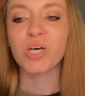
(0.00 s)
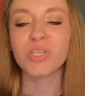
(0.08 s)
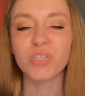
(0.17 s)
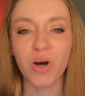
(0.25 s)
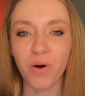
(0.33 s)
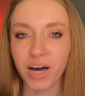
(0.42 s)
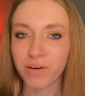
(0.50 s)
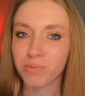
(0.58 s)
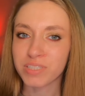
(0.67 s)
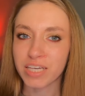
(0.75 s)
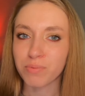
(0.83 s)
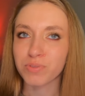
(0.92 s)
So I
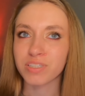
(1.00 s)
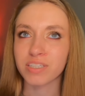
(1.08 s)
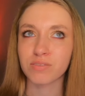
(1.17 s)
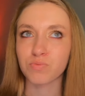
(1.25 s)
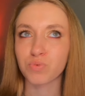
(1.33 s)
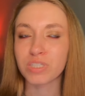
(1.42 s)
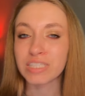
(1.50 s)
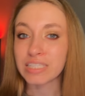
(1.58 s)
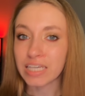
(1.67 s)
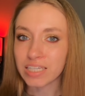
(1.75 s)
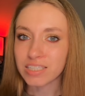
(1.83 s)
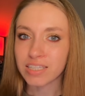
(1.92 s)
was able to
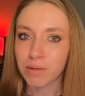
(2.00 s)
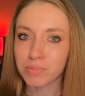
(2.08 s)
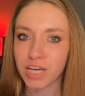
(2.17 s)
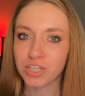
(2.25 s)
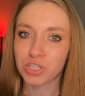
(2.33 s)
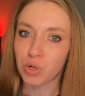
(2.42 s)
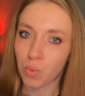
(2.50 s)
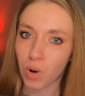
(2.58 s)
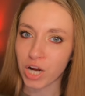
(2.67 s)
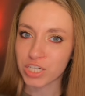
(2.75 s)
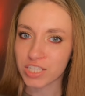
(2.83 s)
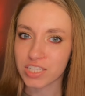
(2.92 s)
resist temptation to
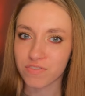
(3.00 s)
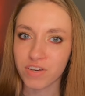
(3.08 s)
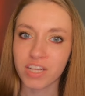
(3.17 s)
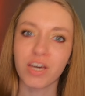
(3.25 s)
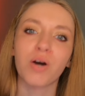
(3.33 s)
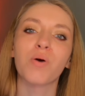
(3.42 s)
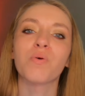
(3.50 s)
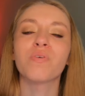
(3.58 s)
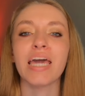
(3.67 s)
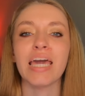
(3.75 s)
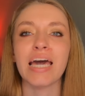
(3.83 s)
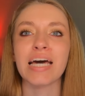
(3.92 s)
watch this video,
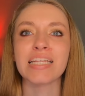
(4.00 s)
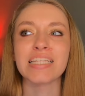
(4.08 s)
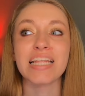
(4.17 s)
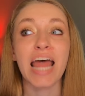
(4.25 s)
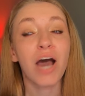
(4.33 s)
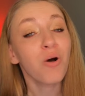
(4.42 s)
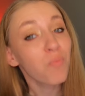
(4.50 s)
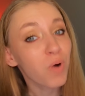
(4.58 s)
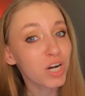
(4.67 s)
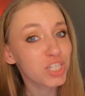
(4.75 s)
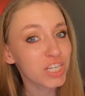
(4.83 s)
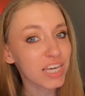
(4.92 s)
and now I'm
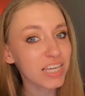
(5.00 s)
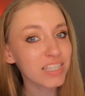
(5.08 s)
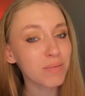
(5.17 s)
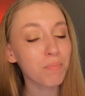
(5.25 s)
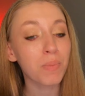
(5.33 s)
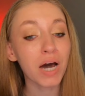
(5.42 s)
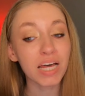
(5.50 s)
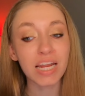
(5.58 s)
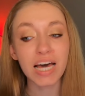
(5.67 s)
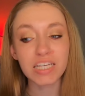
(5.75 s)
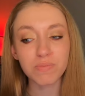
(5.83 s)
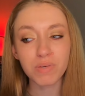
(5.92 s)
watching it, but it
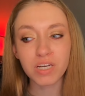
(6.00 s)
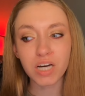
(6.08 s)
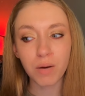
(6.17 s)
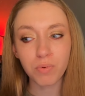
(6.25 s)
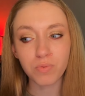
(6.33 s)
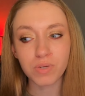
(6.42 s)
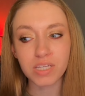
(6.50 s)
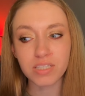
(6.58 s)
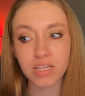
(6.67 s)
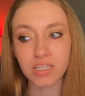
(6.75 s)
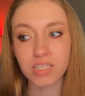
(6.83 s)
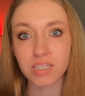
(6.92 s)
has been a couple weeks
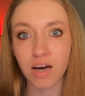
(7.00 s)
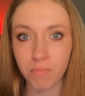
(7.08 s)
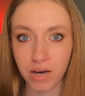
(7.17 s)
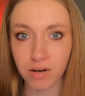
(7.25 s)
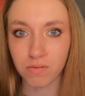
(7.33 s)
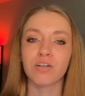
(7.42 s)
since it's come out.